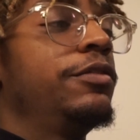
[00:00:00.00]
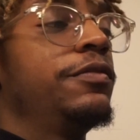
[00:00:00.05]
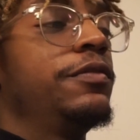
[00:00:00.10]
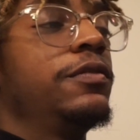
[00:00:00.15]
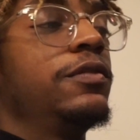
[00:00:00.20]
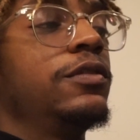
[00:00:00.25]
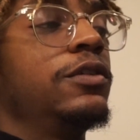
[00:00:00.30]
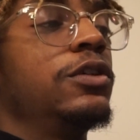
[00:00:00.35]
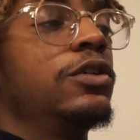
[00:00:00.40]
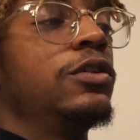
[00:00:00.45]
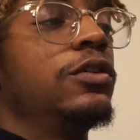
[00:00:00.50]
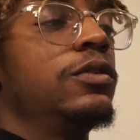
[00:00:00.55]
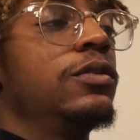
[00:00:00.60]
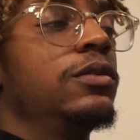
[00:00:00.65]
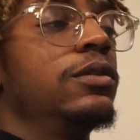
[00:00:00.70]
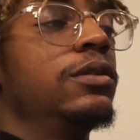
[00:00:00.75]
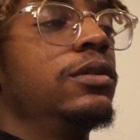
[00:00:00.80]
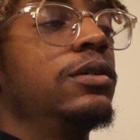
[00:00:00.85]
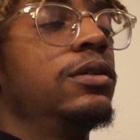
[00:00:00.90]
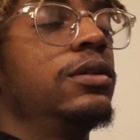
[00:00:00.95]
so
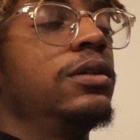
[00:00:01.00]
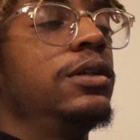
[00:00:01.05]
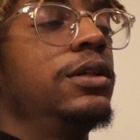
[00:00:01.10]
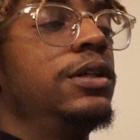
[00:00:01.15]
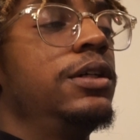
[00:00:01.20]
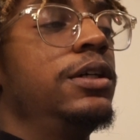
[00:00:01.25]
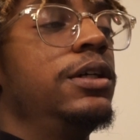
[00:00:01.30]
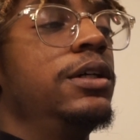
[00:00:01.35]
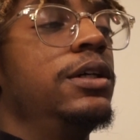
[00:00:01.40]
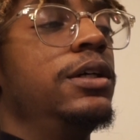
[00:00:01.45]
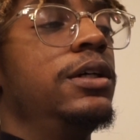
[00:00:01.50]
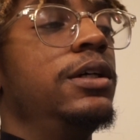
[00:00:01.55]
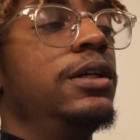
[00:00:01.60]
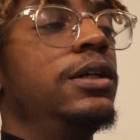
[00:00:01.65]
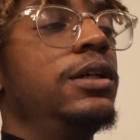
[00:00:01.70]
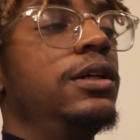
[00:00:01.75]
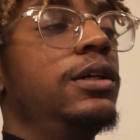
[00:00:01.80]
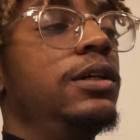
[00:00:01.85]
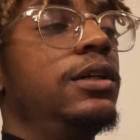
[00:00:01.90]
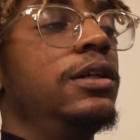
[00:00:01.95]

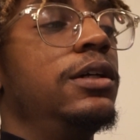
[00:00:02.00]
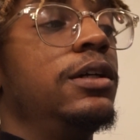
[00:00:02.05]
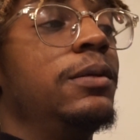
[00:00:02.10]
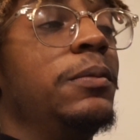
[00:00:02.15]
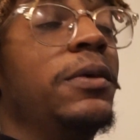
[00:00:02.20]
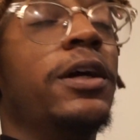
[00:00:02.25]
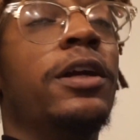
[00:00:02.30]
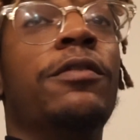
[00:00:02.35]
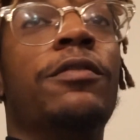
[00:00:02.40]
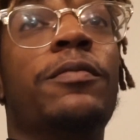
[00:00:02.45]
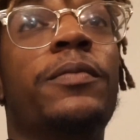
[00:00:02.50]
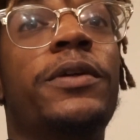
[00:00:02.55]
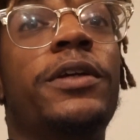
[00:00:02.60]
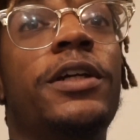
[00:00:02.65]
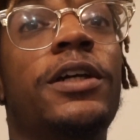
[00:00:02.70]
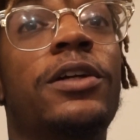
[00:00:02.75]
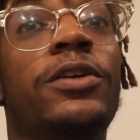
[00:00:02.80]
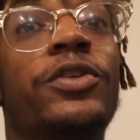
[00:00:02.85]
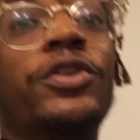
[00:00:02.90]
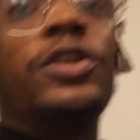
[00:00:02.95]
I'm getting it from a
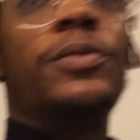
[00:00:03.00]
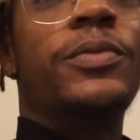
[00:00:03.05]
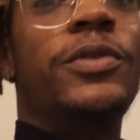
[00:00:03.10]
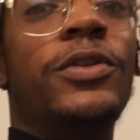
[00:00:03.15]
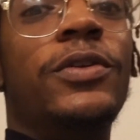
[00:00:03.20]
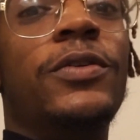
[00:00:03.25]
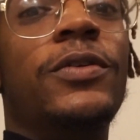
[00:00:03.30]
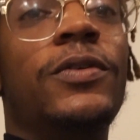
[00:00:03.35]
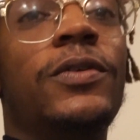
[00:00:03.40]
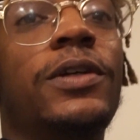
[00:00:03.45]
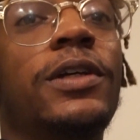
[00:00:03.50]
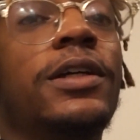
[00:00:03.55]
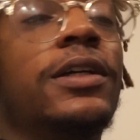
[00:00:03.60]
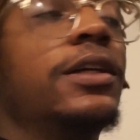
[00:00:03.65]
dealership too.